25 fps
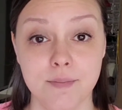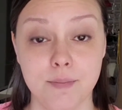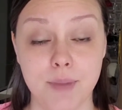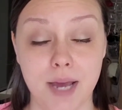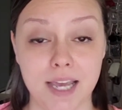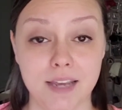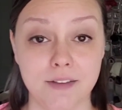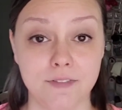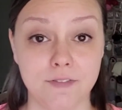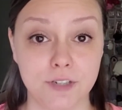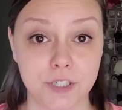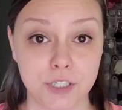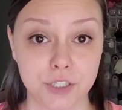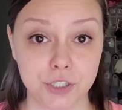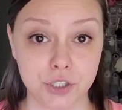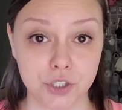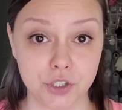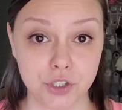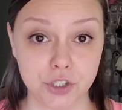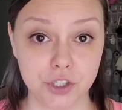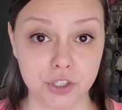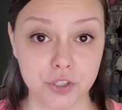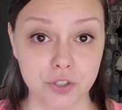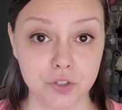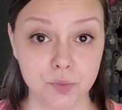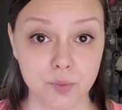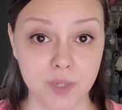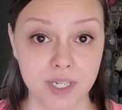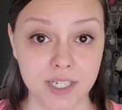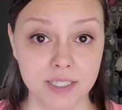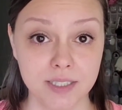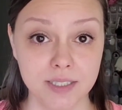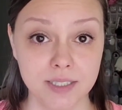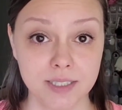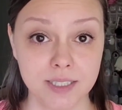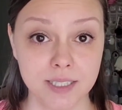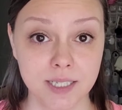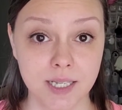my first juice
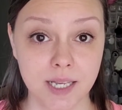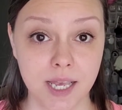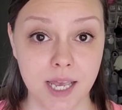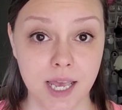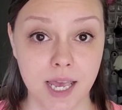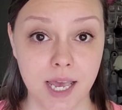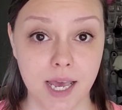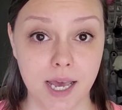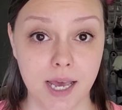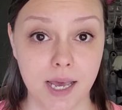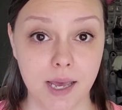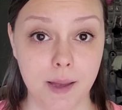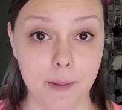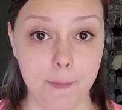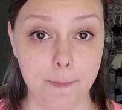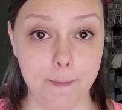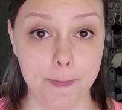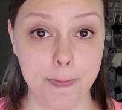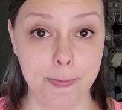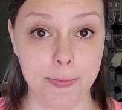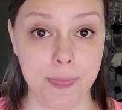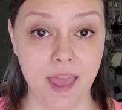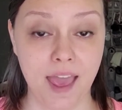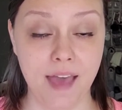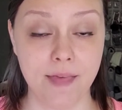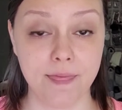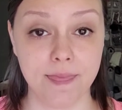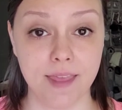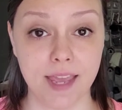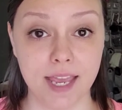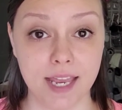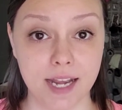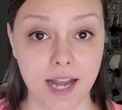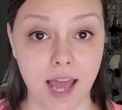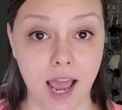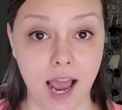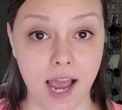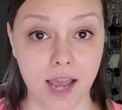was. And
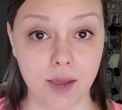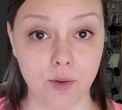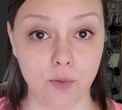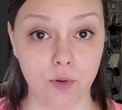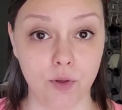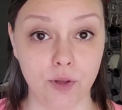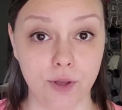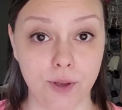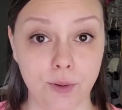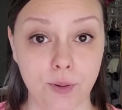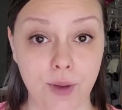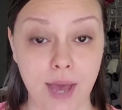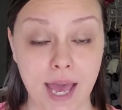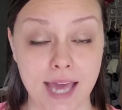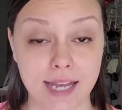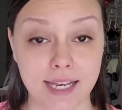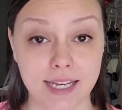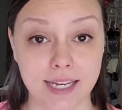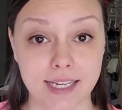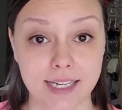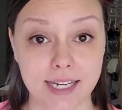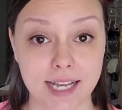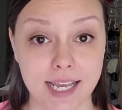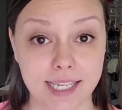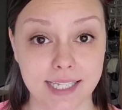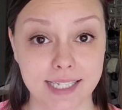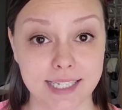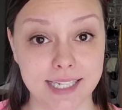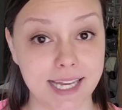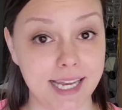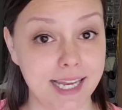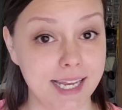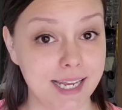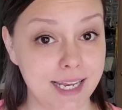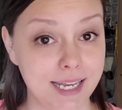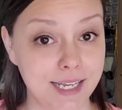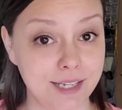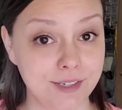then I will go ahead and
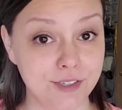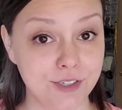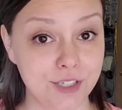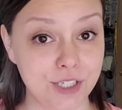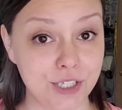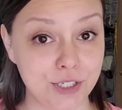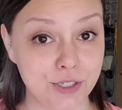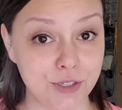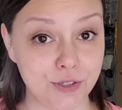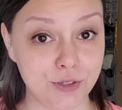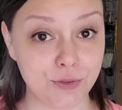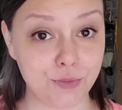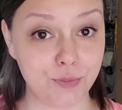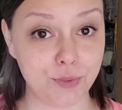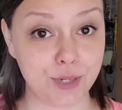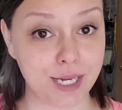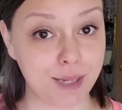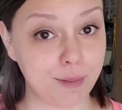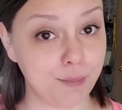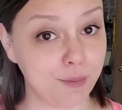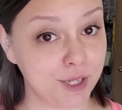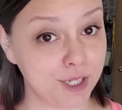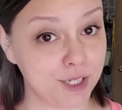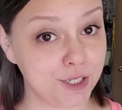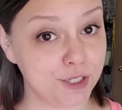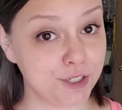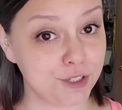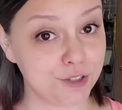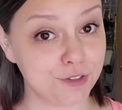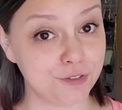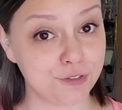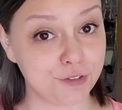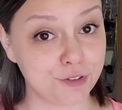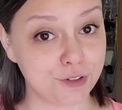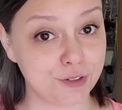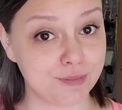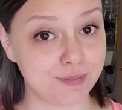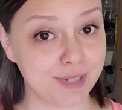get into what I'm going to do
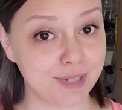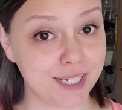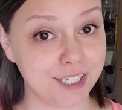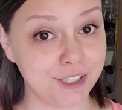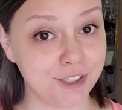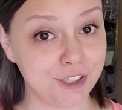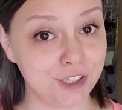for my